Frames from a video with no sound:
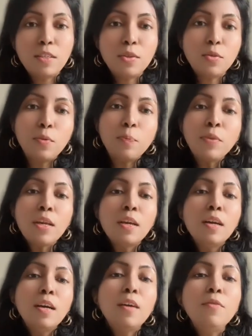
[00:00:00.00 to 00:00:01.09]
So
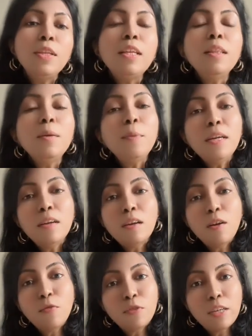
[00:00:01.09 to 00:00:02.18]
within the period
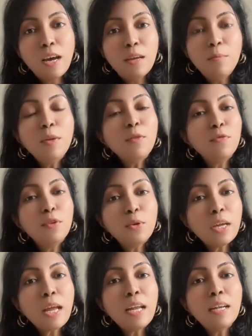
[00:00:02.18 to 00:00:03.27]
of time, if you
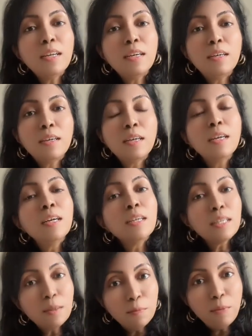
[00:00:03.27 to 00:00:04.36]
can
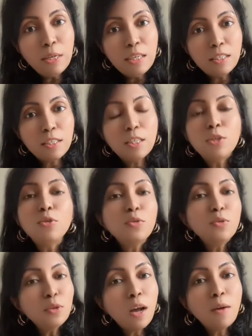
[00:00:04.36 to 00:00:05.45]
complete
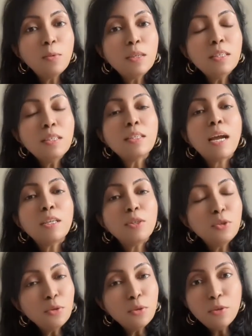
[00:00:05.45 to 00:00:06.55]
2 novels and
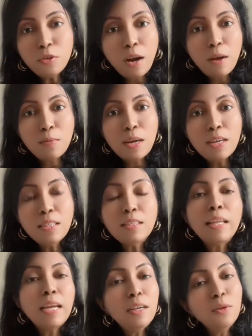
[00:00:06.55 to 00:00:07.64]
2 dramas,
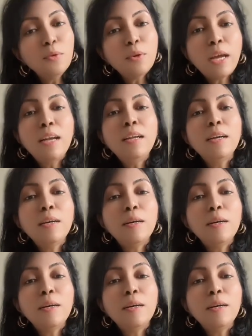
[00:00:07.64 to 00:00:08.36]
then you can